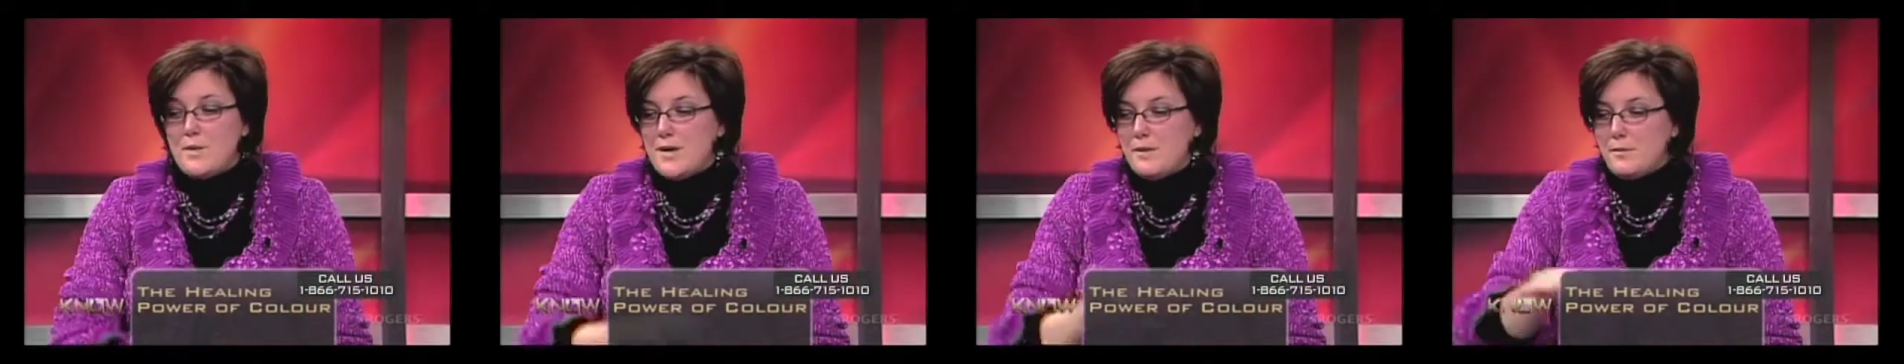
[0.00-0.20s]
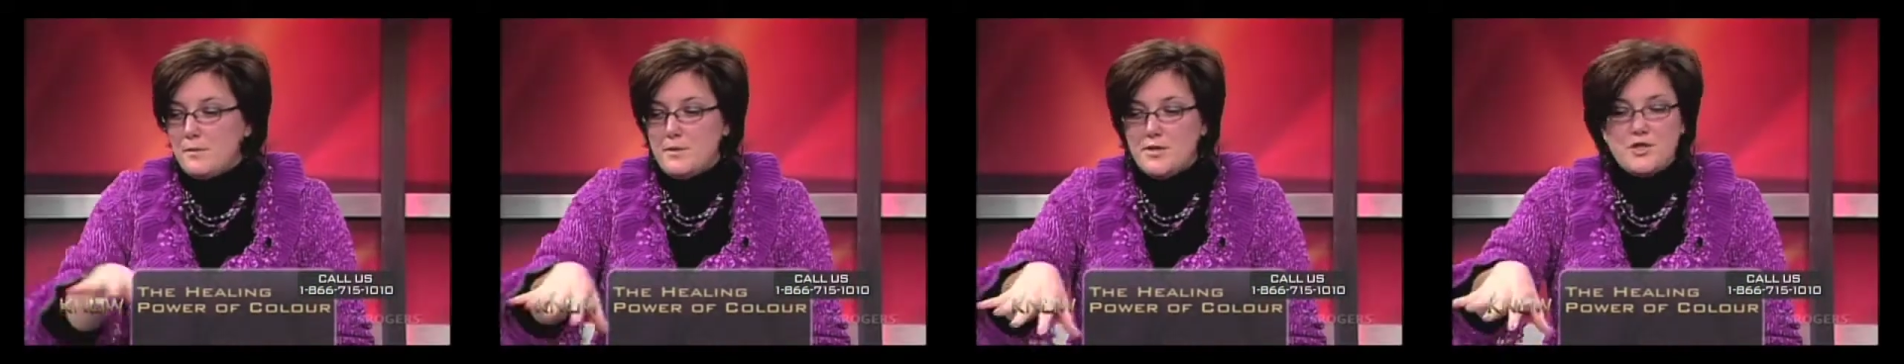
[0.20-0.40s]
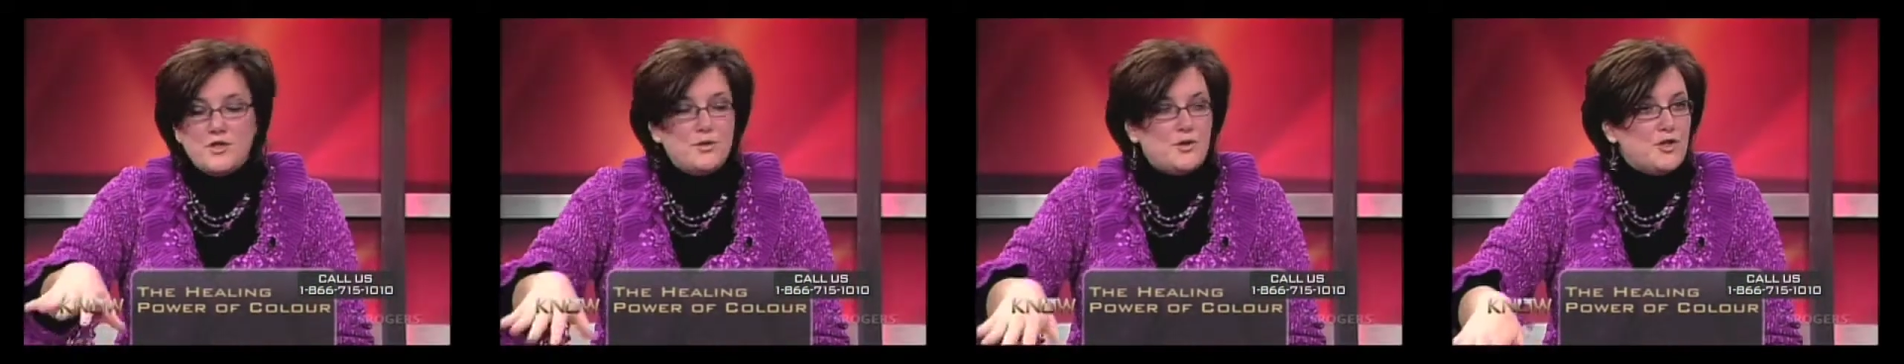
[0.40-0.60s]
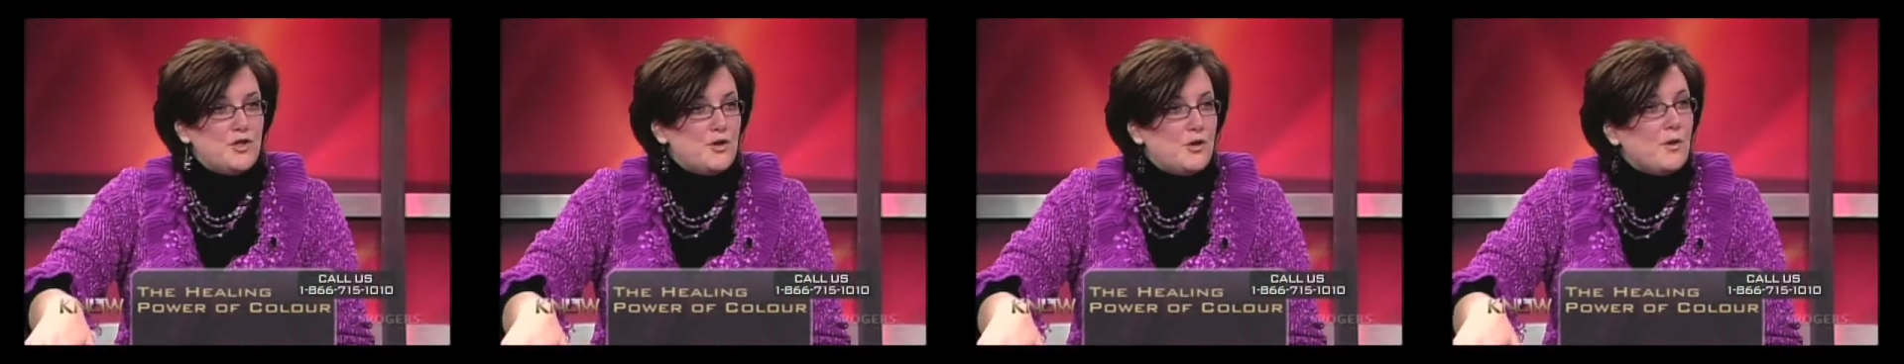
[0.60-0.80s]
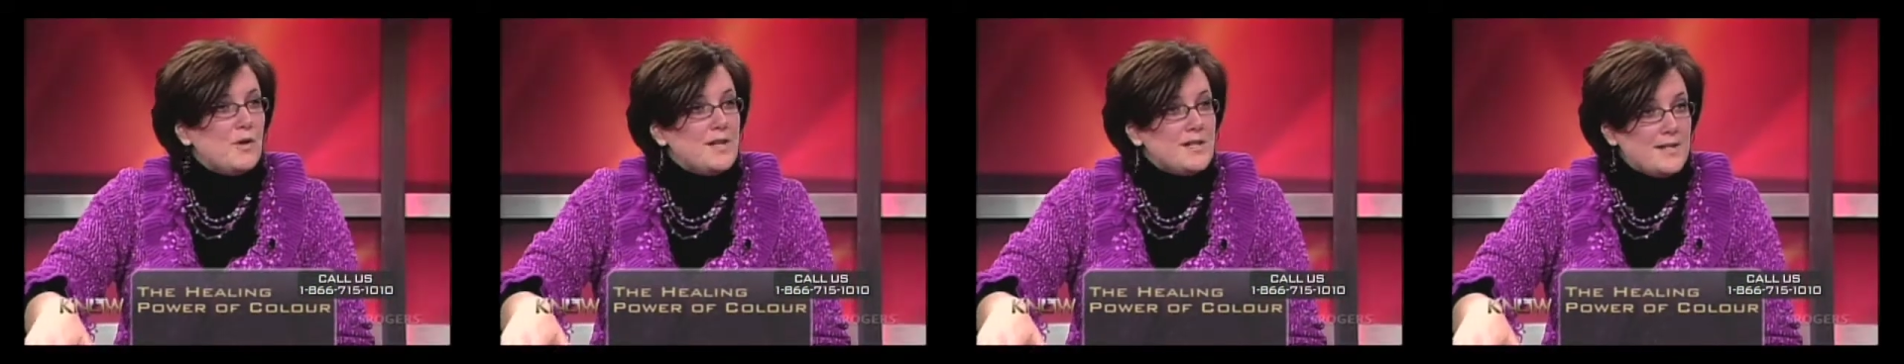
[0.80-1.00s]
why when we showed the
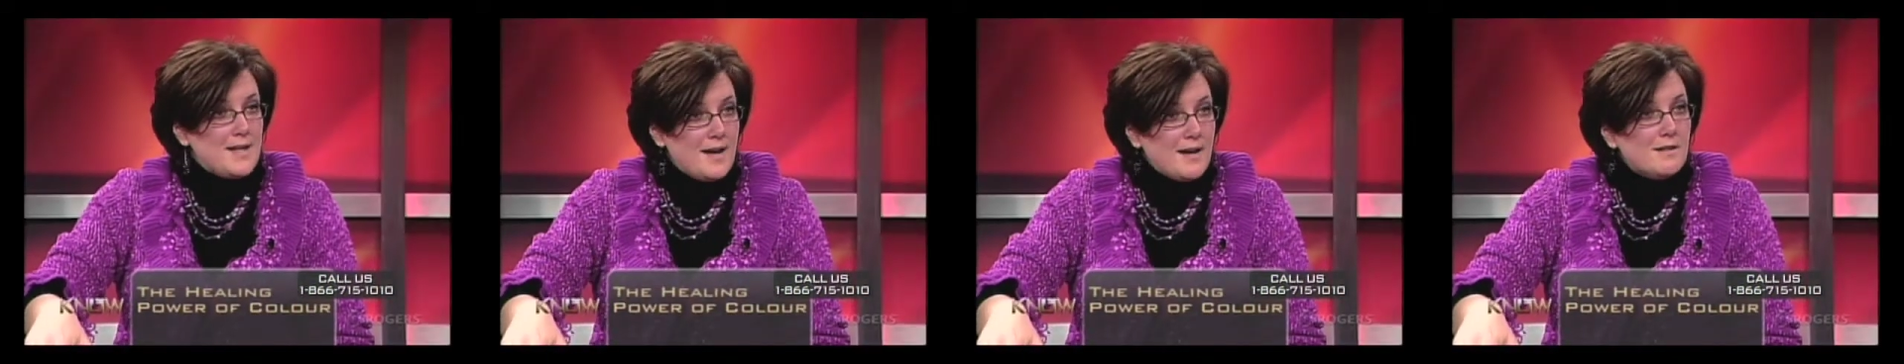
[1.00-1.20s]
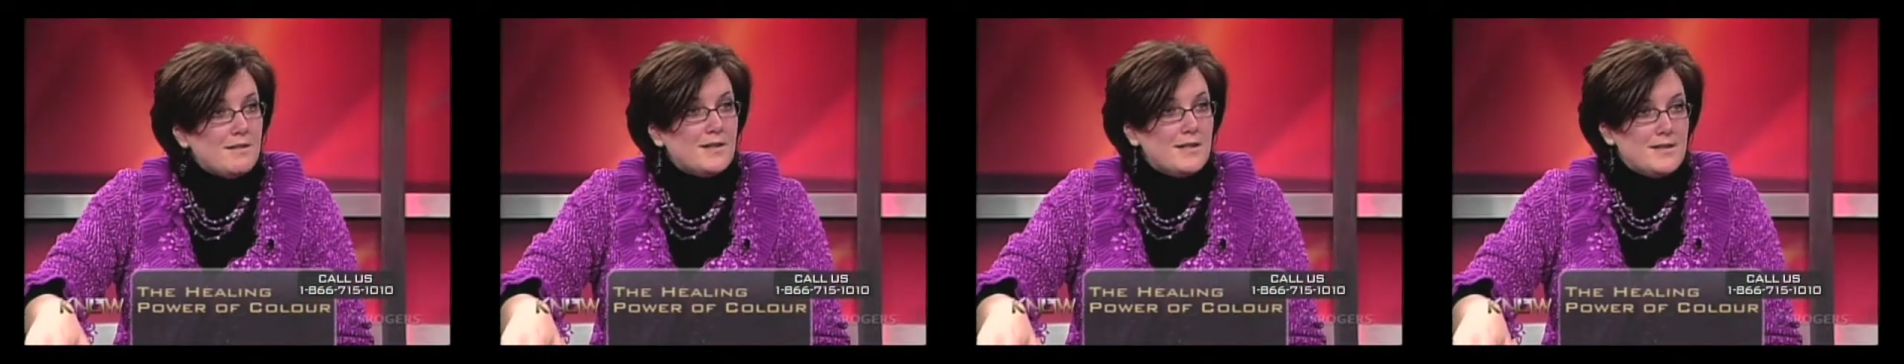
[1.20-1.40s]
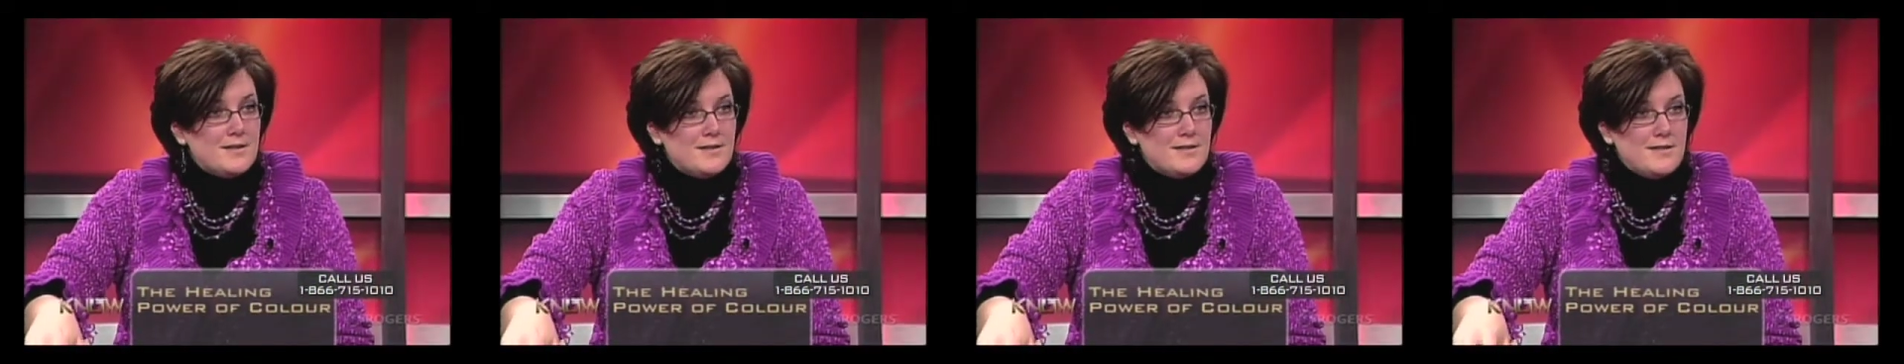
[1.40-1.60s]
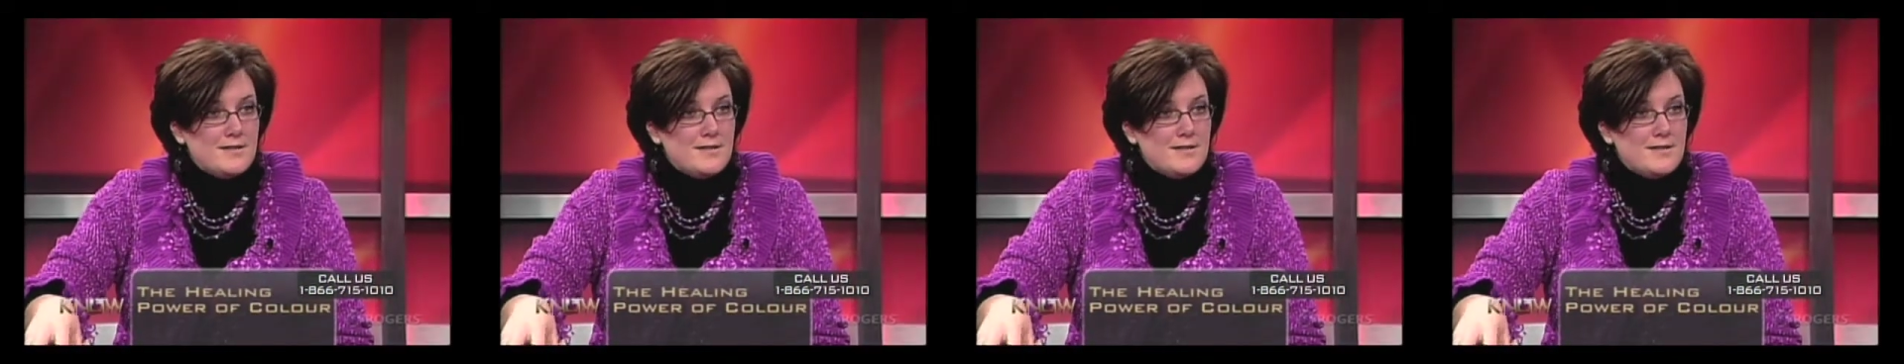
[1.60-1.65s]
turquoise necklace,